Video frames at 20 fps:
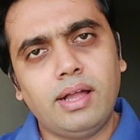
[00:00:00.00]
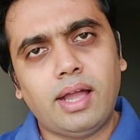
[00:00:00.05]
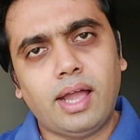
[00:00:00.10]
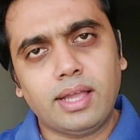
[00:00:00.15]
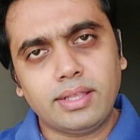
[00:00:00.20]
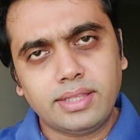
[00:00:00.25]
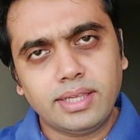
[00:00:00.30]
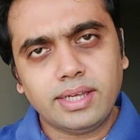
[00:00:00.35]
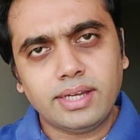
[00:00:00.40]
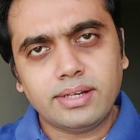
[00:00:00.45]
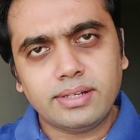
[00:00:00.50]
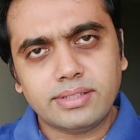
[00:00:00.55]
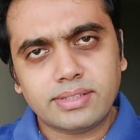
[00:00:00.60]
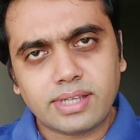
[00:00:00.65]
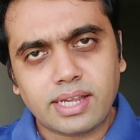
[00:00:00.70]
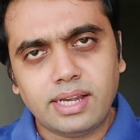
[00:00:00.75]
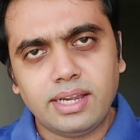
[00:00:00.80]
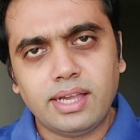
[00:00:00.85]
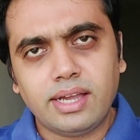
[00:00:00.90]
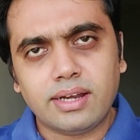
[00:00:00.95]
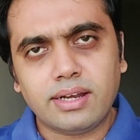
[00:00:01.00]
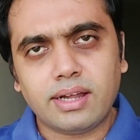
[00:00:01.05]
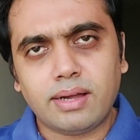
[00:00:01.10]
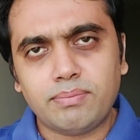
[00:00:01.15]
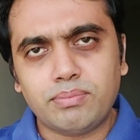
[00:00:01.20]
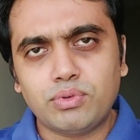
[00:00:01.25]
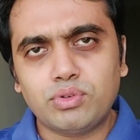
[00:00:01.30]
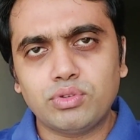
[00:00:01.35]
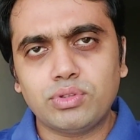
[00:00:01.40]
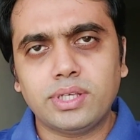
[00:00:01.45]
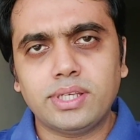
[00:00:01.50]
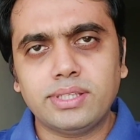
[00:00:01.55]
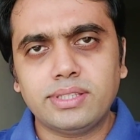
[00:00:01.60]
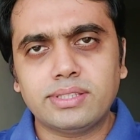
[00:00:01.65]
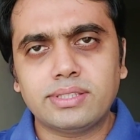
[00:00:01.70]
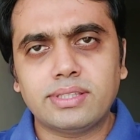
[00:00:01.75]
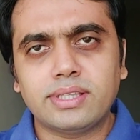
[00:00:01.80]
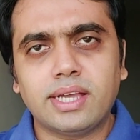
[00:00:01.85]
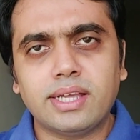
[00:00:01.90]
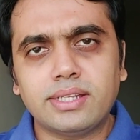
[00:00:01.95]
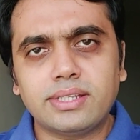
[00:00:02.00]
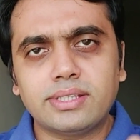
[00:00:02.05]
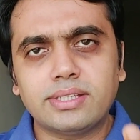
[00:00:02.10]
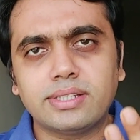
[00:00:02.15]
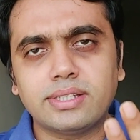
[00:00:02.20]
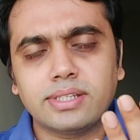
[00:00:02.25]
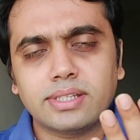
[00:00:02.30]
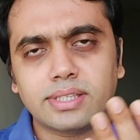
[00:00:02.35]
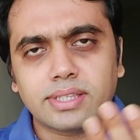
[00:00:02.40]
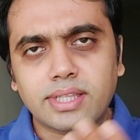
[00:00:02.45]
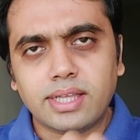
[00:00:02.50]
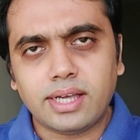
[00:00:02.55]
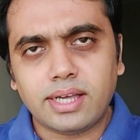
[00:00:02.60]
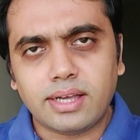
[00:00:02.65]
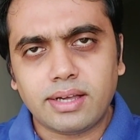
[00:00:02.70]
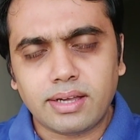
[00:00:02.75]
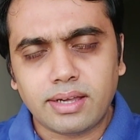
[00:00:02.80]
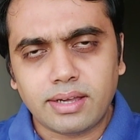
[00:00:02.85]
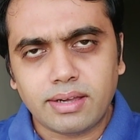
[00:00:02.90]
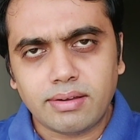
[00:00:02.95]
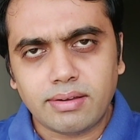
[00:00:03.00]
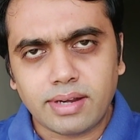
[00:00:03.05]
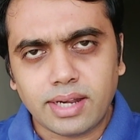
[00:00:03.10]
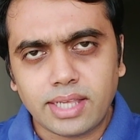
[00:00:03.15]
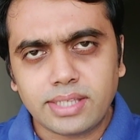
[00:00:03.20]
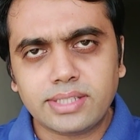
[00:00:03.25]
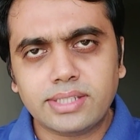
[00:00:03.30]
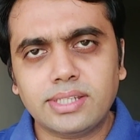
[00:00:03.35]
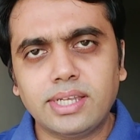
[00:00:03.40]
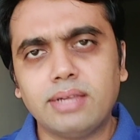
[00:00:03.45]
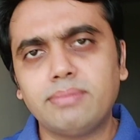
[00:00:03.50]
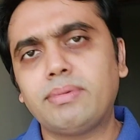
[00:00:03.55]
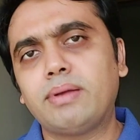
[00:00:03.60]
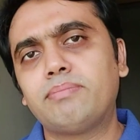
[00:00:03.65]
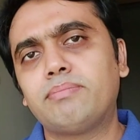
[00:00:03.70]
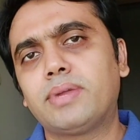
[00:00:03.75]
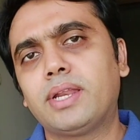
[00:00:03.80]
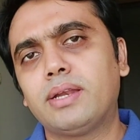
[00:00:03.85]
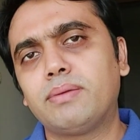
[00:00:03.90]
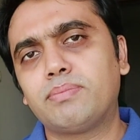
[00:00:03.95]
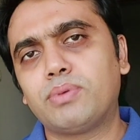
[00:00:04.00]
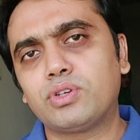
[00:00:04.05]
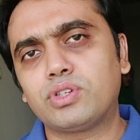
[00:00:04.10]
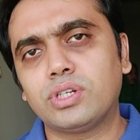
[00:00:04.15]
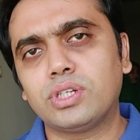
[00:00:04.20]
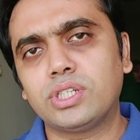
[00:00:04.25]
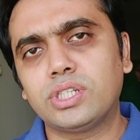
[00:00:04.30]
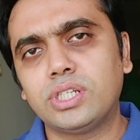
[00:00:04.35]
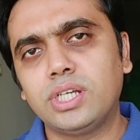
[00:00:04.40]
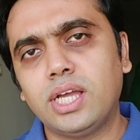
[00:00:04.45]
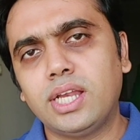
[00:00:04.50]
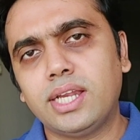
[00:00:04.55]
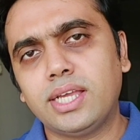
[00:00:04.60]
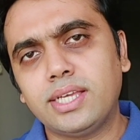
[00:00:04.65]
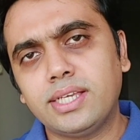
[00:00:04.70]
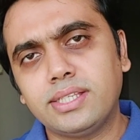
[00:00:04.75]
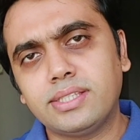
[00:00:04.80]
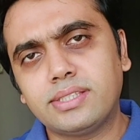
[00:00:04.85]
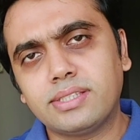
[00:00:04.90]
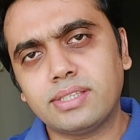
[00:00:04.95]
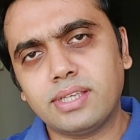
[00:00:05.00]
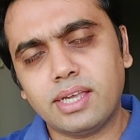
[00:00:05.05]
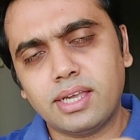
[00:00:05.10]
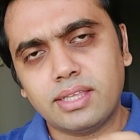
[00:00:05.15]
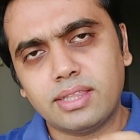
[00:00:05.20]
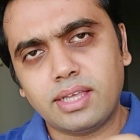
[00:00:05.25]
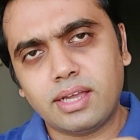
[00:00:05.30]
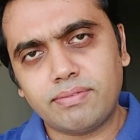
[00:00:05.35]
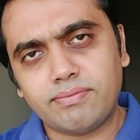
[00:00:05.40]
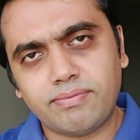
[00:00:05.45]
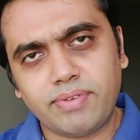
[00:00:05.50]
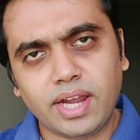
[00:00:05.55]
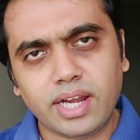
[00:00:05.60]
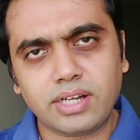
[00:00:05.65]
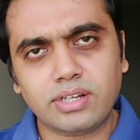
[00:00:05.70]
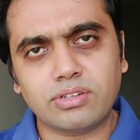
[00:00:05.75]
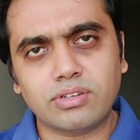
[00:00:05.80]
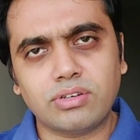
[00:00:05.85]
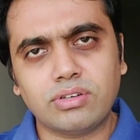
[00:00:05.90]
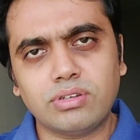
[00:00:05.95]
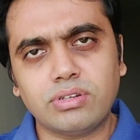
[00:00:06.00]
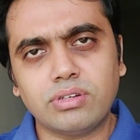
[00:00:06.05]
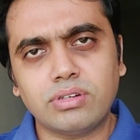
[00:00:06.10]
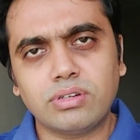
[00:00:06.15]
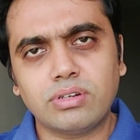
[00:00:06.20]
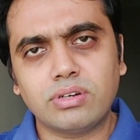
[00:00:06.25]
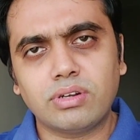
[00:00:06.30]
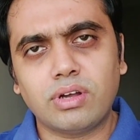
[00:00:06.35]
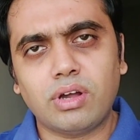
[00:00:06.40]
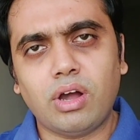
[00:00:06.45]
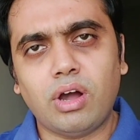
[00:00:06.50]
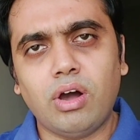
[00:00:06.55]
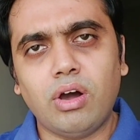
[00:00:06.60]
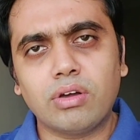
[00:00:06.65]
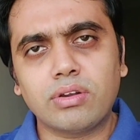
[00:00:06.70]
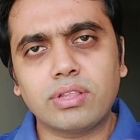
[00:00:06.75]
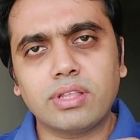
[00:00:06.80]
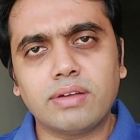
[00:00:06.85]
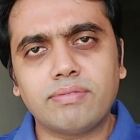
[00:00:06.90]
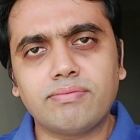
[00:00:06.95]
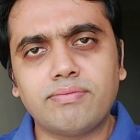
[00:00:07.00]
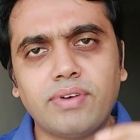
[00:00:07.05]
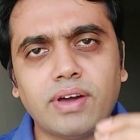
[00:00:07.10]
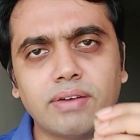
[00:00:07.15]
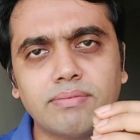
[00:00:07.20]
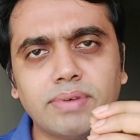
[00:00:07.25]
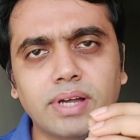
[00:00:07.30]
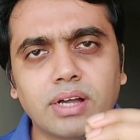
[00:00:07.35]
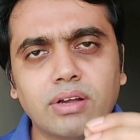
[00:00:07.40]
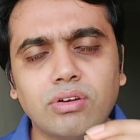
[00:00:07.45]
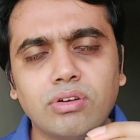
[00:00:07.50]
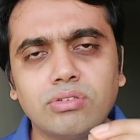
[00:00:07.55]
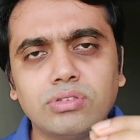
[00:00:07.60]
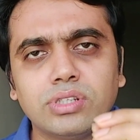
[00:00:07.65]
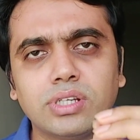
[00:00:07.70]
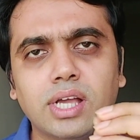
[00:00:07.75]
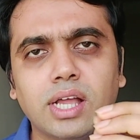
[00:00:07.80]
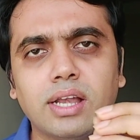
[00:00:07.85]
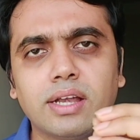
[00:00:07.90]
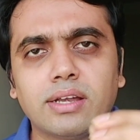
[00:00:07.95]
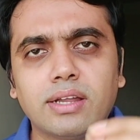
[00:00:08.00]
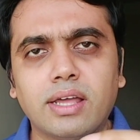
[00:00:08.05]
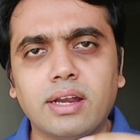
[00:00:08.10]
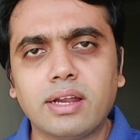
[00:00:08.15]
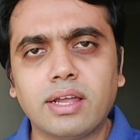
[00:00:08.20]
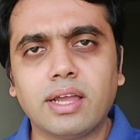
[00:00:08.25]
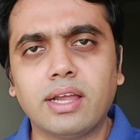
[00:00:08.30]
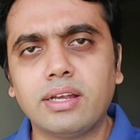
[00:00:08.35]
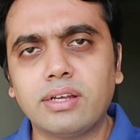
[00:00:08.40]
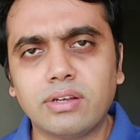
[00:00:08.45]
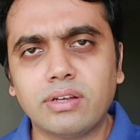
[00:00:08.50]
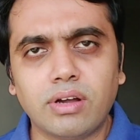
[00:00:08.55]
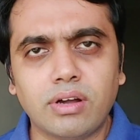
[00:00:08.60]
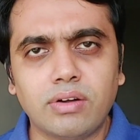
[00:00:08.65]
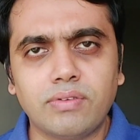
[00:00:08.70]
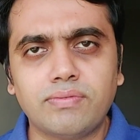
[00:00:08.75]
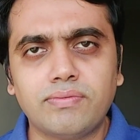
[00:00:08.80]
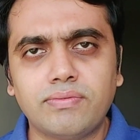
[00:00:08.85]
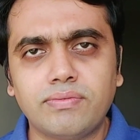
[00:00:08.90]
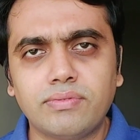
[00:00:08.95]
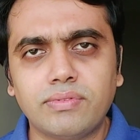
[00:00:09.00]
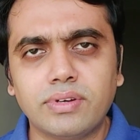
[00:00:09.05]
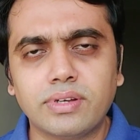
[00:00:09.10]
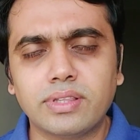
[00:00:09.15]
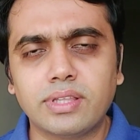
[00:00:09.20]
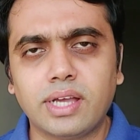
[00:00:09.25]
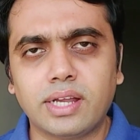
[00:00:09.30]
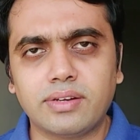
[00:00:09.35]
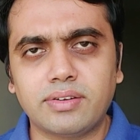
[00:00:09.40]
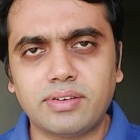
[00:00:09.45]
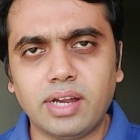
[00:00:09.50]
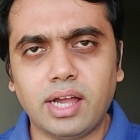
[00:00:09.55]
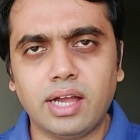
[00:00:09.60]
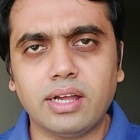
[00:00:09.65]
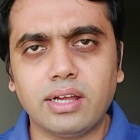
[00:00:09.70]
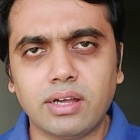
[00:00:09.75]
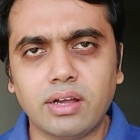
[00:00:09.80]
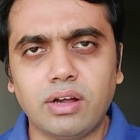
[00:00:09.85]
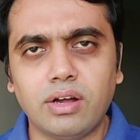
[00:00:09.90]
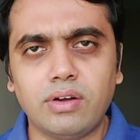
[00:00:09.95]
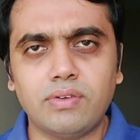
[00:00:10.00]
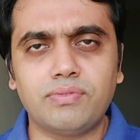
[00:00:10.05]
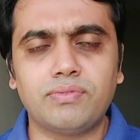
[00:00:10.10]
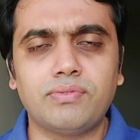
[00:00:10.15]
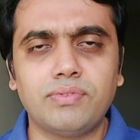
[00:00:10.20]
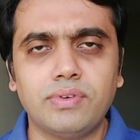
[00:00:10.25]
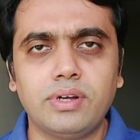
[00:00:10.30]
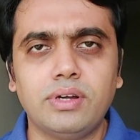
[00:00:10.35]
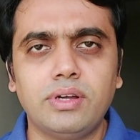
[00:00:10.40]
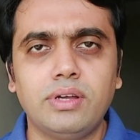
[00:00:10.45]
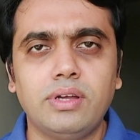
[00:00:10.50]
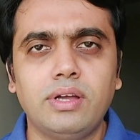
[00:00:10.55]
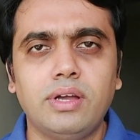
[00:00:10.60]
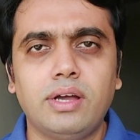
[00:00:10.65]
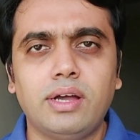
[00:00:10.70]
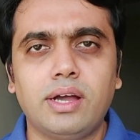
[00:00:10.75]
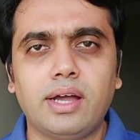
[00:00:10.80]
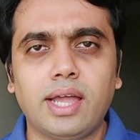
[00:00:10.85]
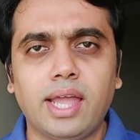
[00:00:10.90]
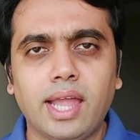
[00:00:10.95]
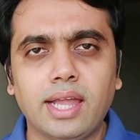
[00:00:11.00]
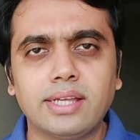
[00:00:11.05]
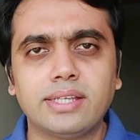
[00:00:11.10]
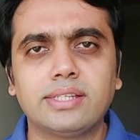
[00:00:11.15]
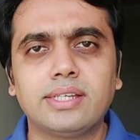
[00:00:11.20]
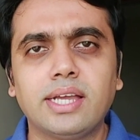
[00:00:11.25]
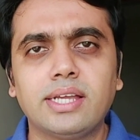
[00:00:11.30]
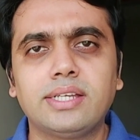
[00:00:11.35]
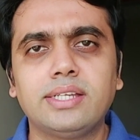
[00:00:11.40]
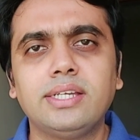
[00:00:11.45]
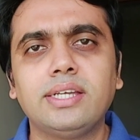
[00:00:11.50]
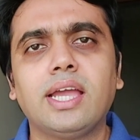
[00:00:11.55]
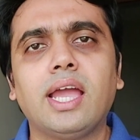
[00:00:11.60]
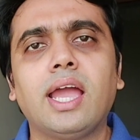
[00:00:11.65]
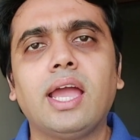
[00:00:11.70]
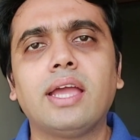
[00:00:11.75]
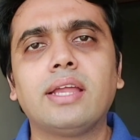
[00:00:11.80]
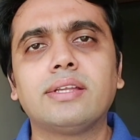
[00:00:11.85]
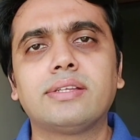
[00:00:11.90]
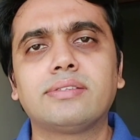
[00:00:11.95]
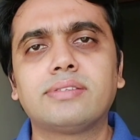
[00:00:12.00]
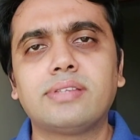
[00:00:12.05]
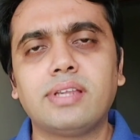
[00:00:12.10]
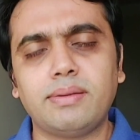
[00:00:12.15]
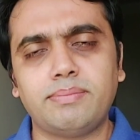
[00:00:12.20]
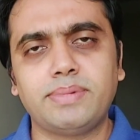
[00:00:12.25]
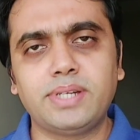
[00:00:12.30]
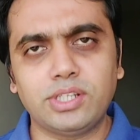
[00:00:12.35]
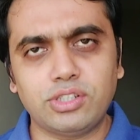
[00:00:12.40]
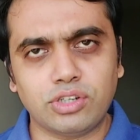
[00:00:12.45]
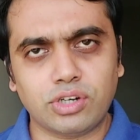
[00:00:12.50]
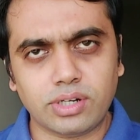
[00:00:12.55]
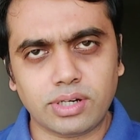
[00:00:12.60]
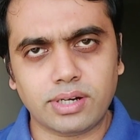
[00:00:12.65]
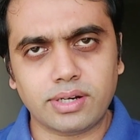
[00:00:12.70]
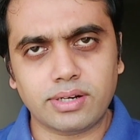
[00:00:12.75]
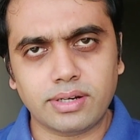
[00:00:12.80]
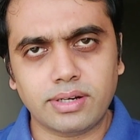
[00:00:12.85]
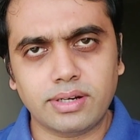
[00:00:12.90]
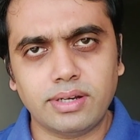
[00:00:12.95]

I think it is clear up to this that the resting membrane potential is the factor or the pharmacological target of the drug of anxiety and sleep disorder.